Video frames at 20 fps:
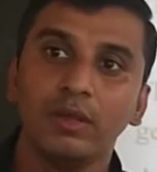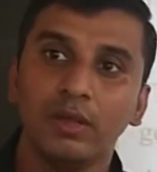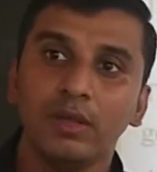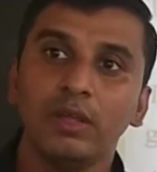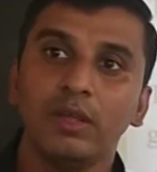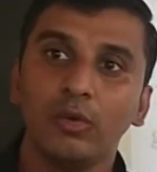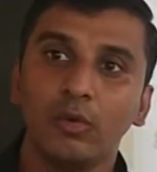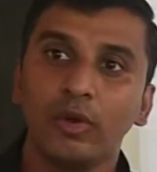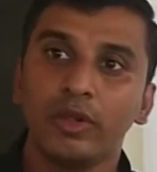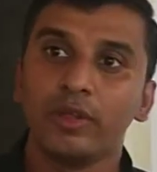
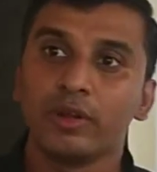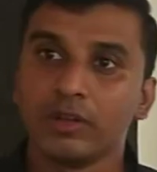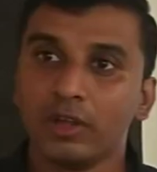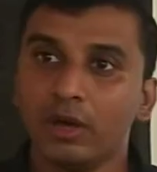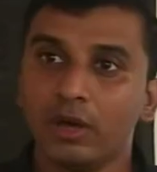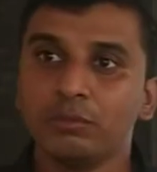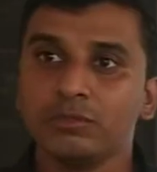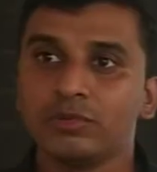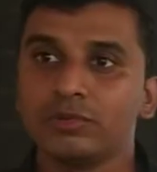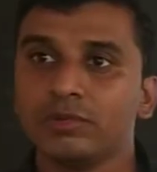You got the
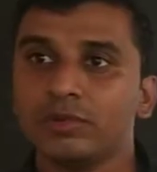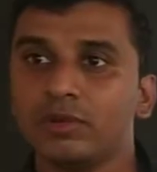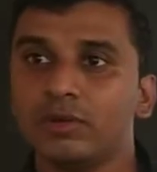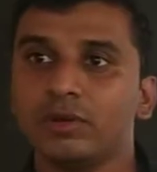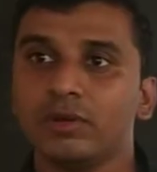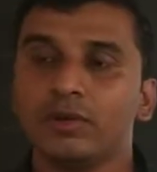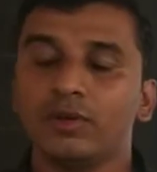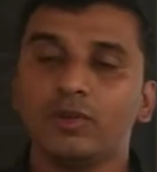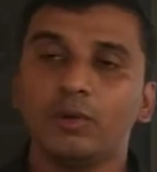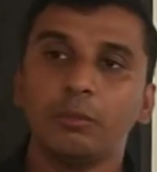terms?
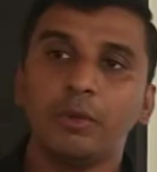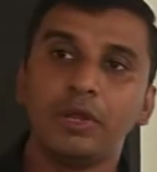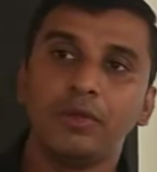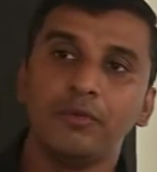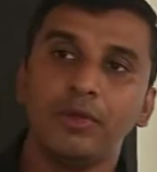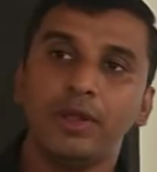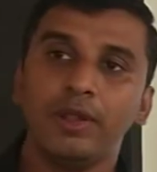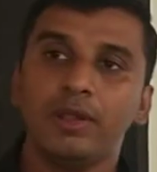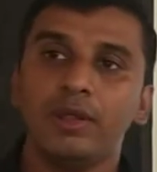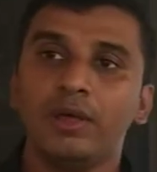
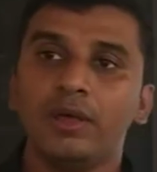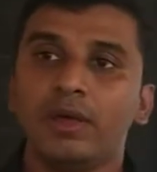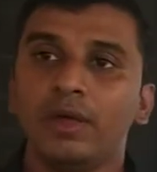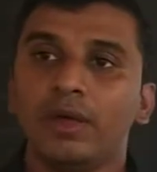Between